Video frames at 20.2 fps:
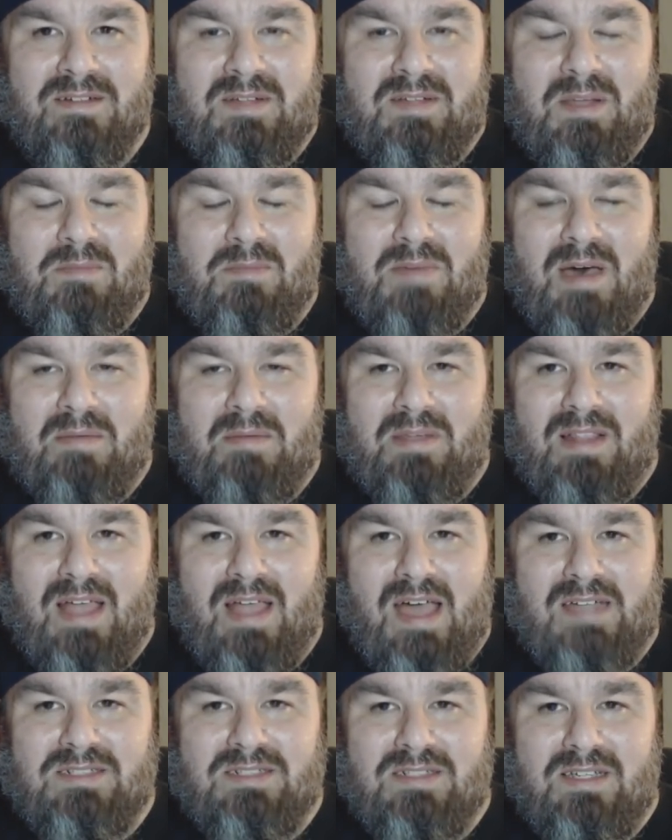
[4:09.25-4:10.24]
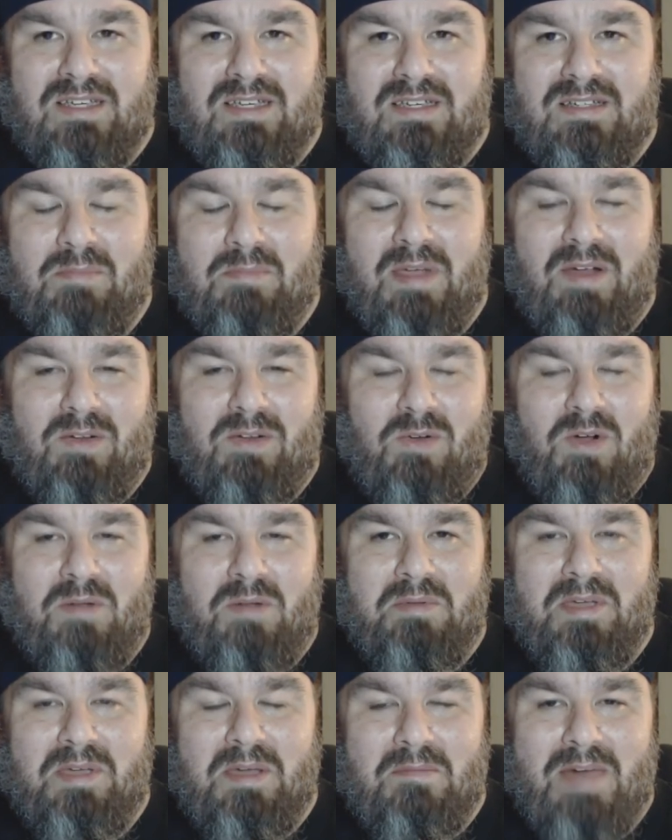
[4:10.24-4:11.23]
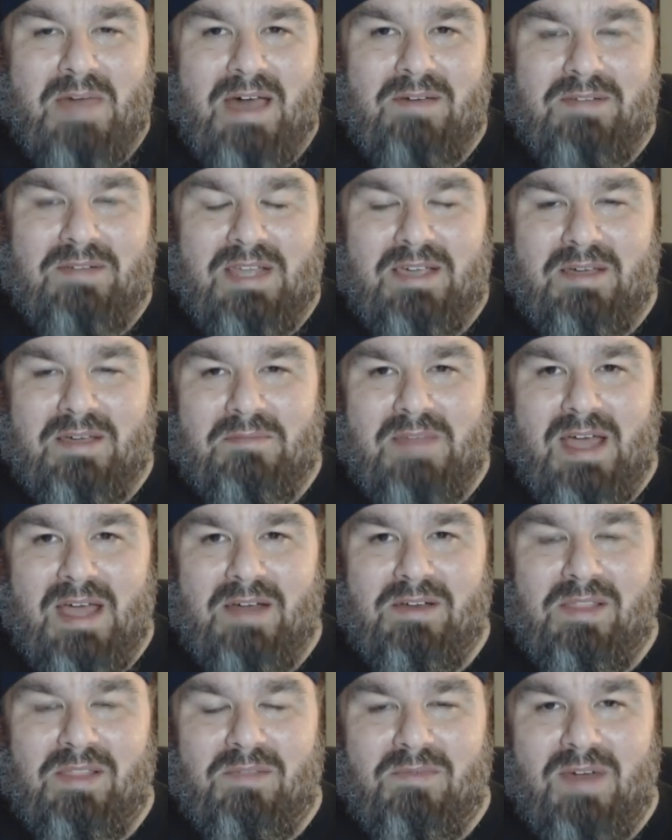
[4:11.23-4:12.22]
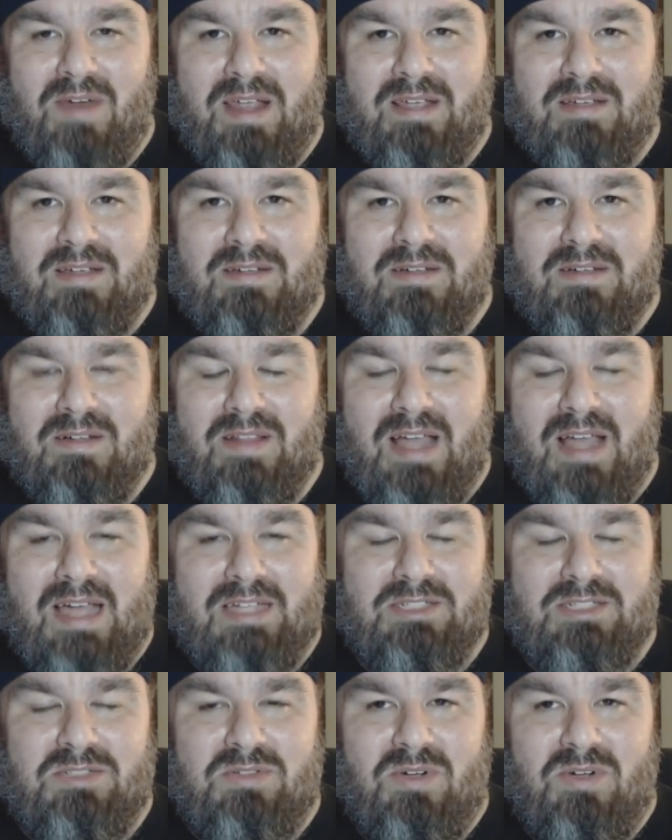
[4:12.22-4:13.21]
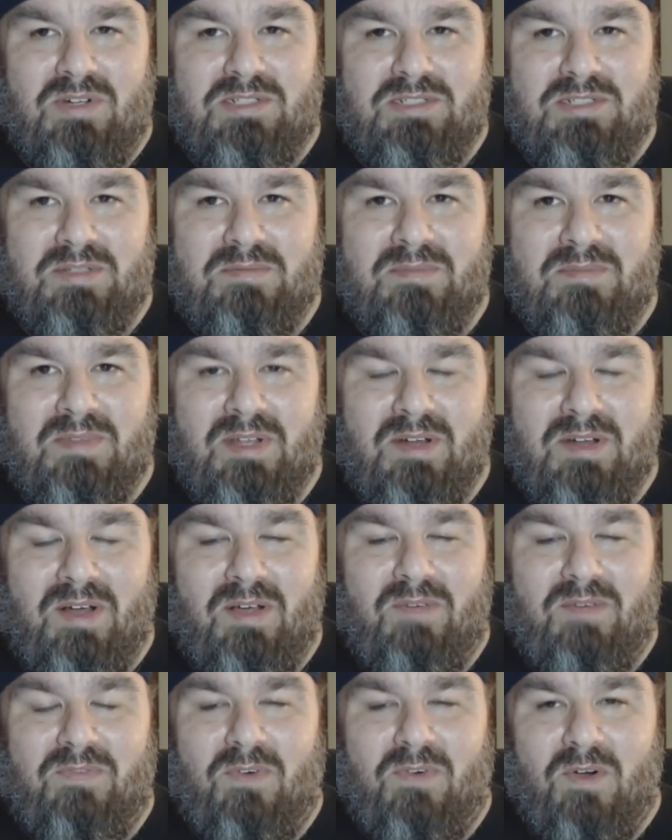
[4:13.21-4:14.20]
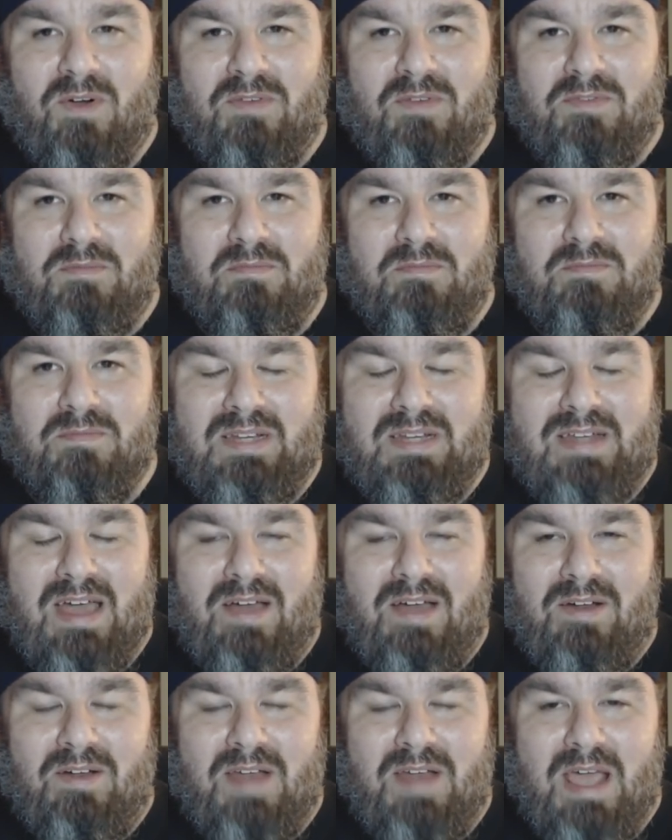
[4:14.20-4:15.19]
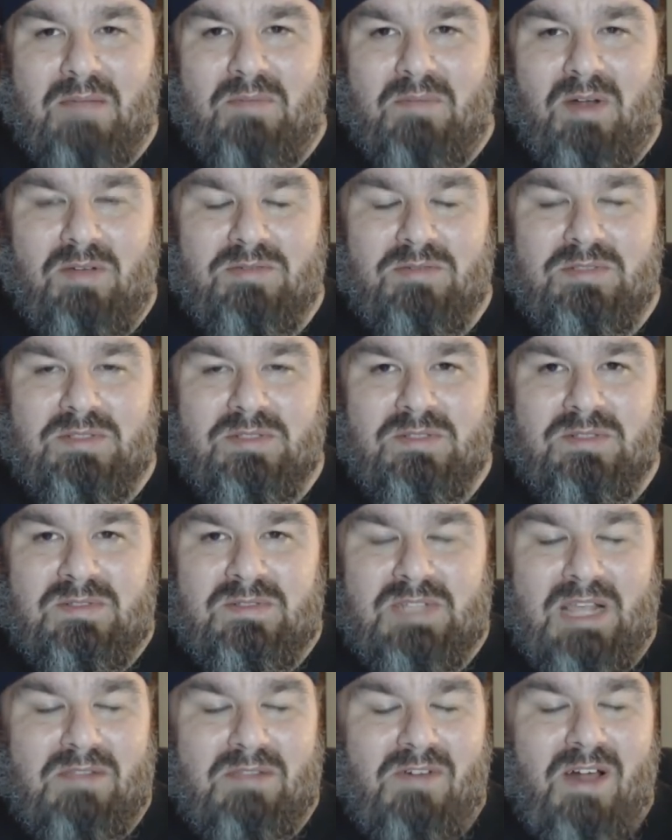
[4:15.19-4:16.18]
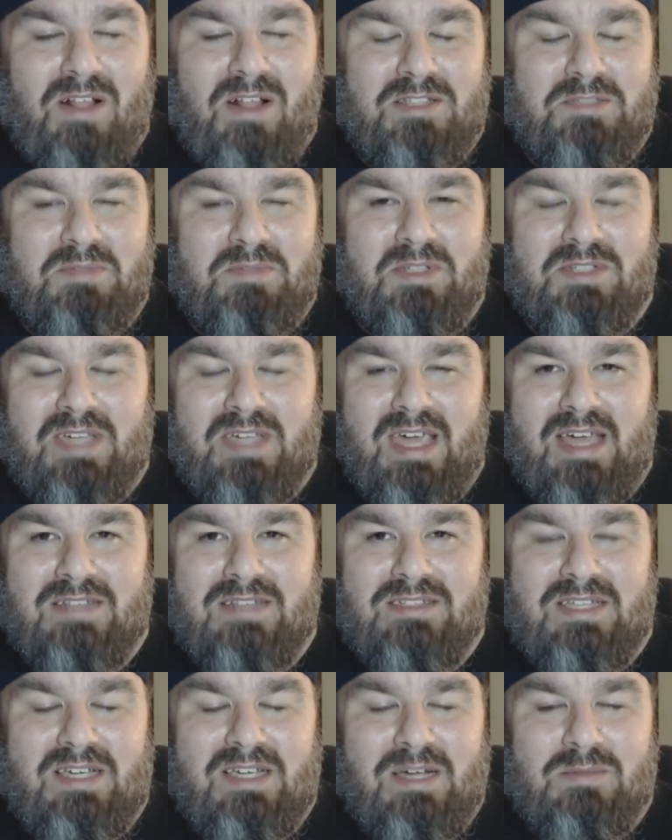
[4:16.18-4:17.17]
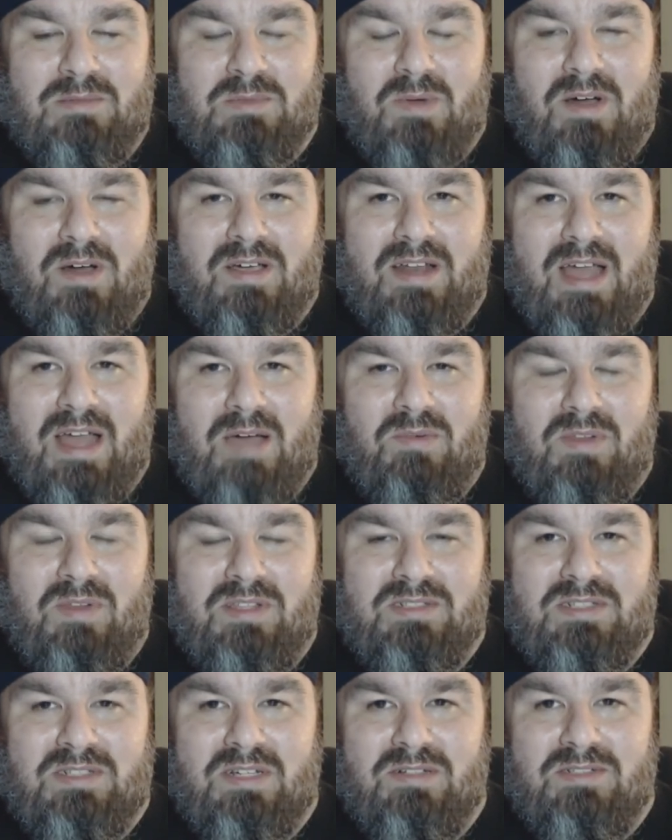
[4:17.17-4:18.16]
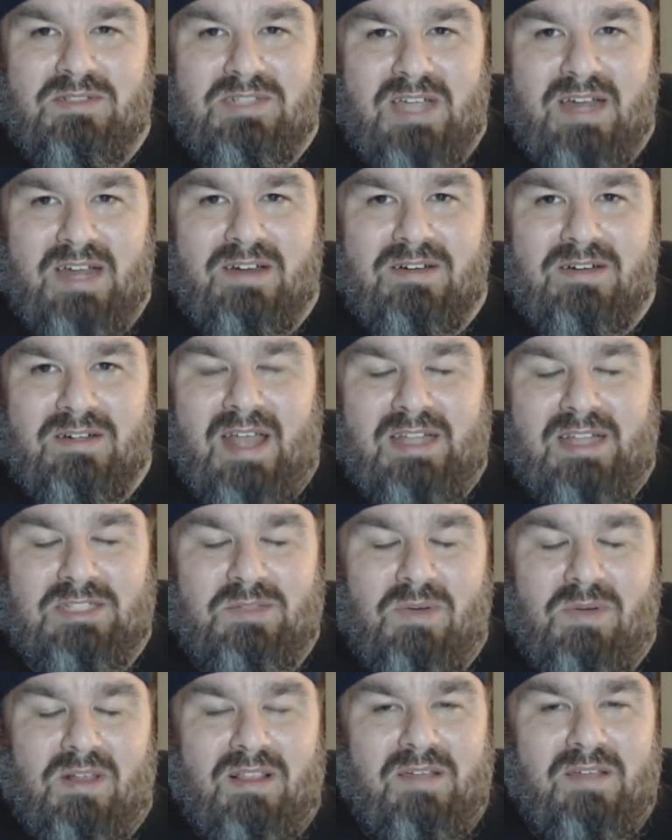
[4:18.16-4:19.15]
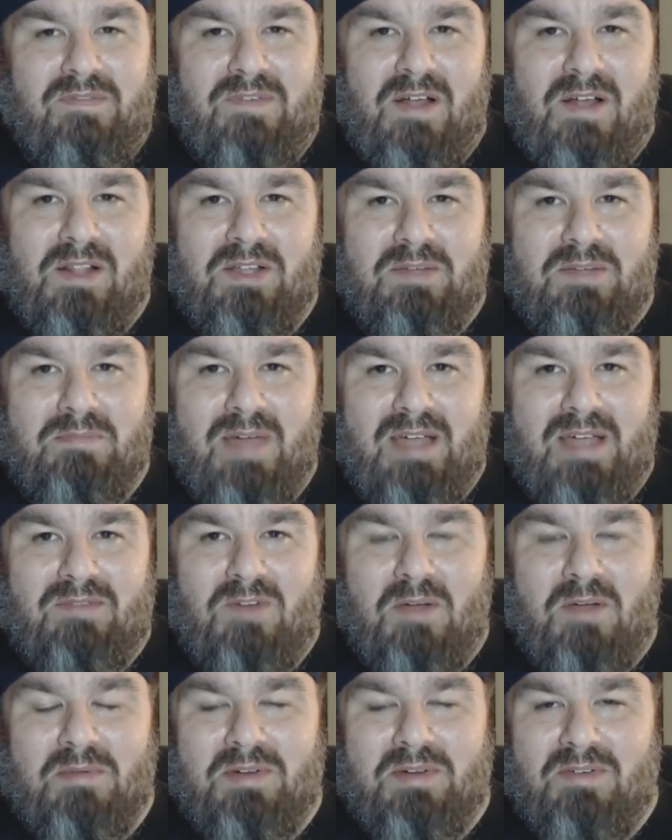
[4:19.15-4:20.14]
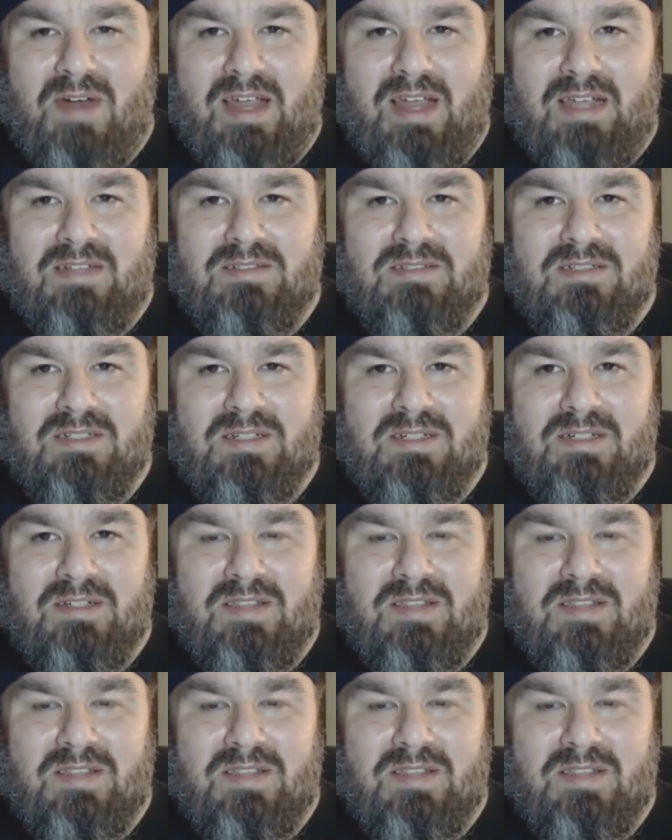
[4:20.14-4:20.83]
Then Bobby Lashley and Baron Corbin come out. They come down to the ring. Elias joins them, and all four of them beat down on Ambrose. Seth Rollins' music hits. He comes walking out with a steel chair, and he's quickly followed by Roman Reigns.